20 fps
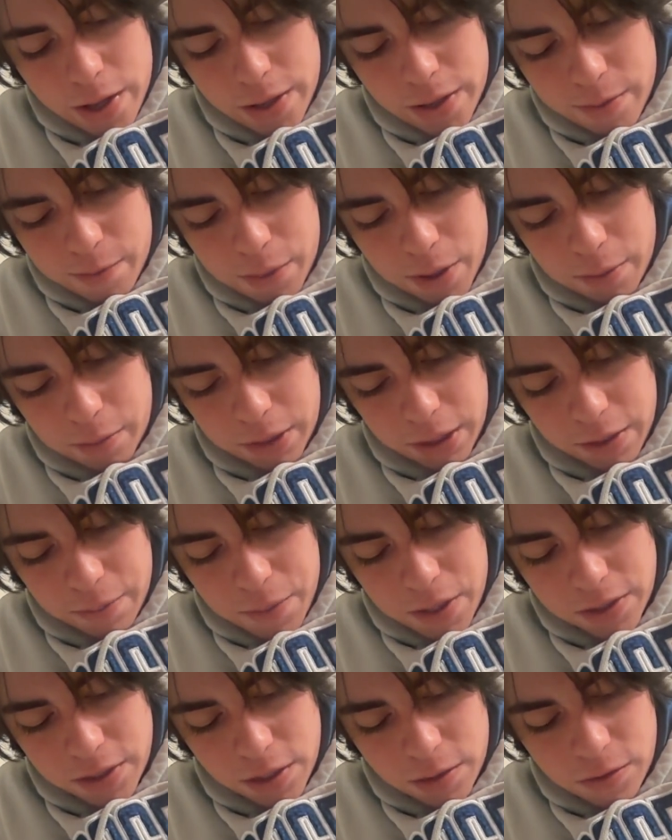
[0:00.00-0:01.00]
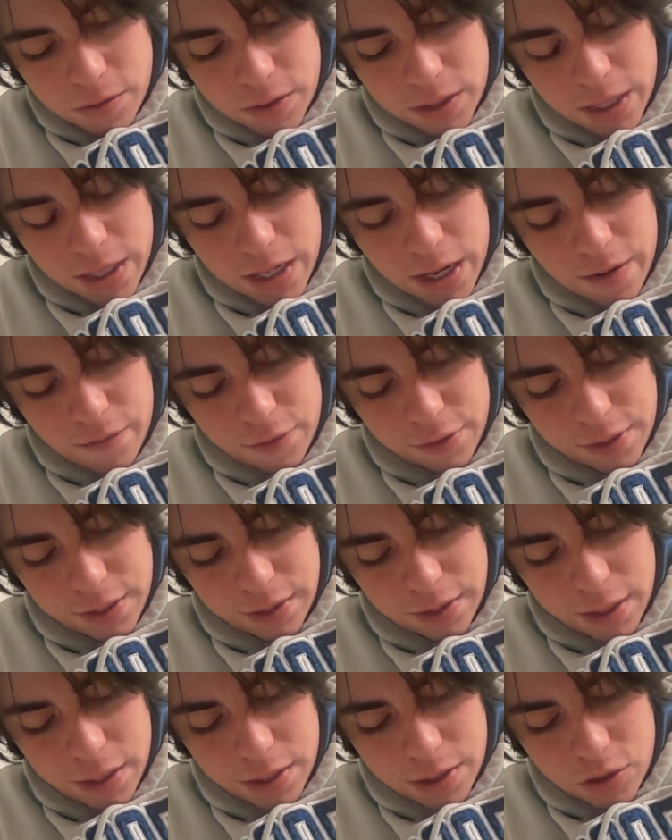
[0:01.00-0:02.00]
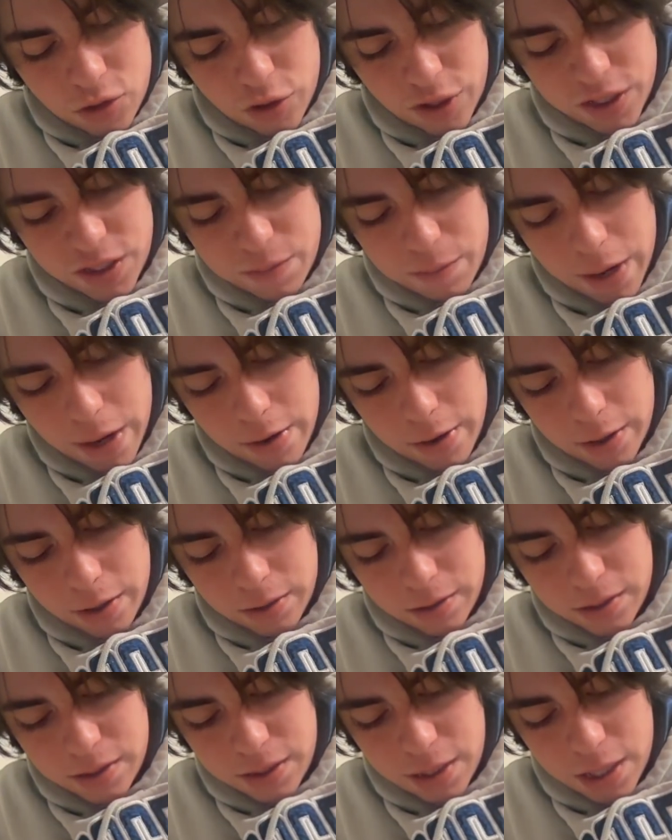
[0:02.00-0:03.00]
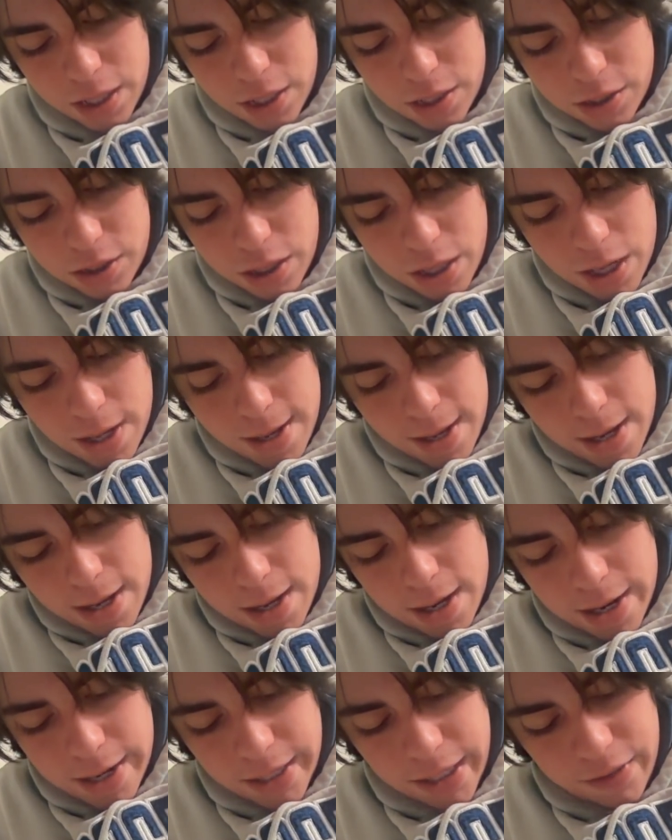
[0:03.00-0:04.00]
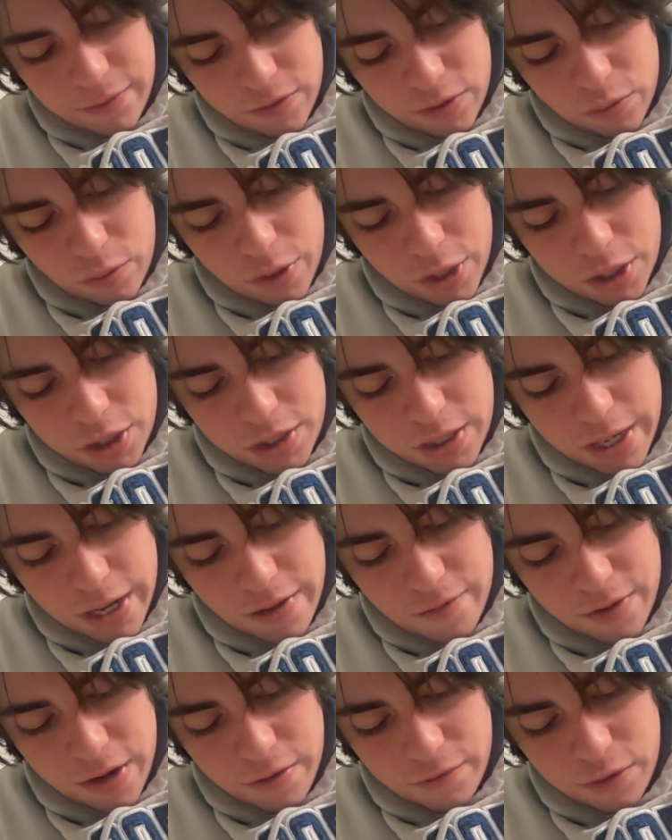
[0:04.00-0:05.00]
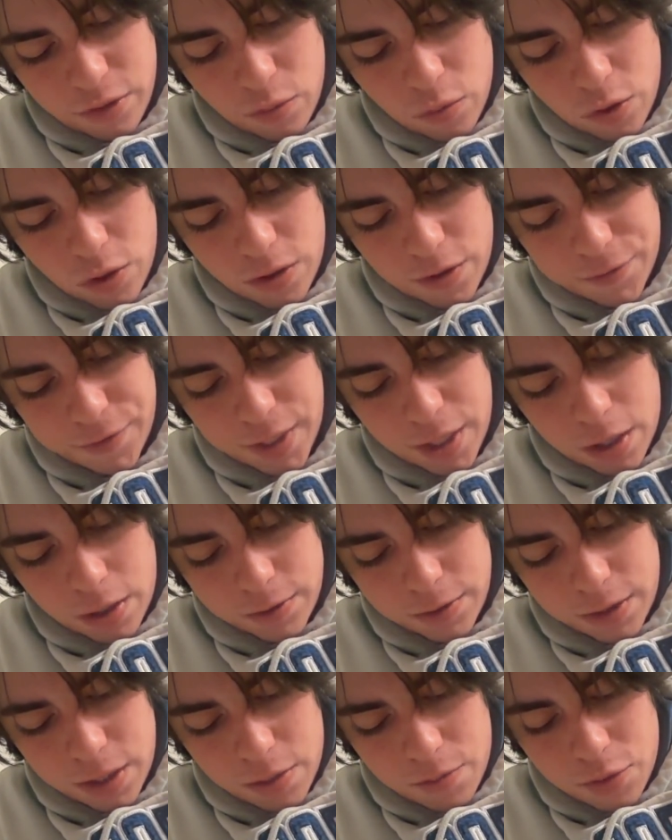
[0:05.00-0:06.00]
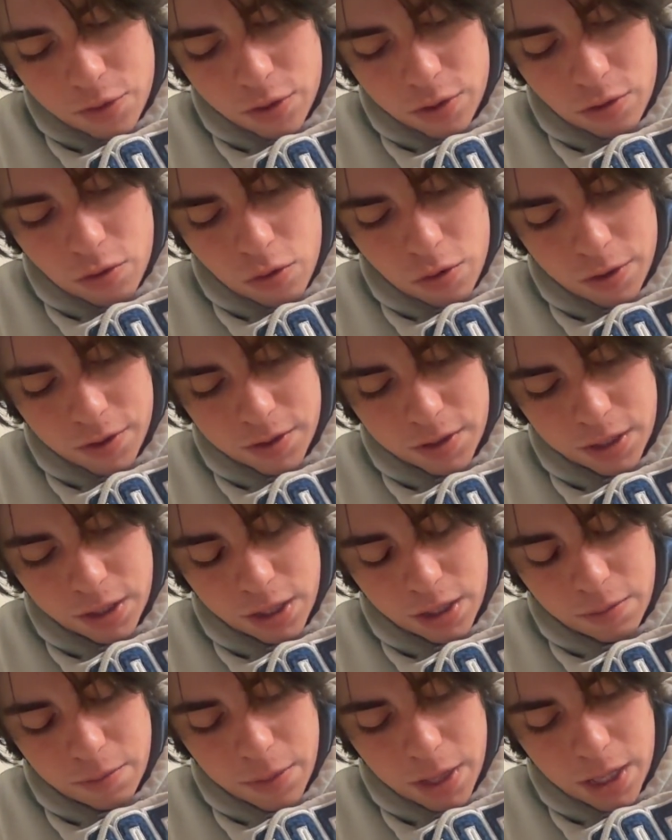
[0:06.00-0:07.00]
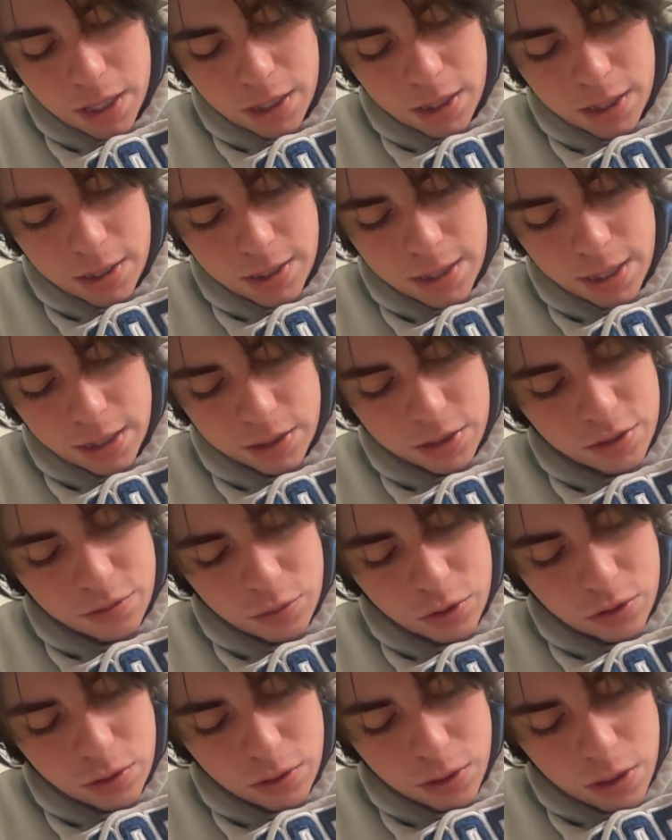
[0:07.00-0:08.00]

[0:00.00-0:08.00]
The public must understand everything that is transpiring on the stage. I even wish to have every word of the ensemble and chorus singing made intelligible.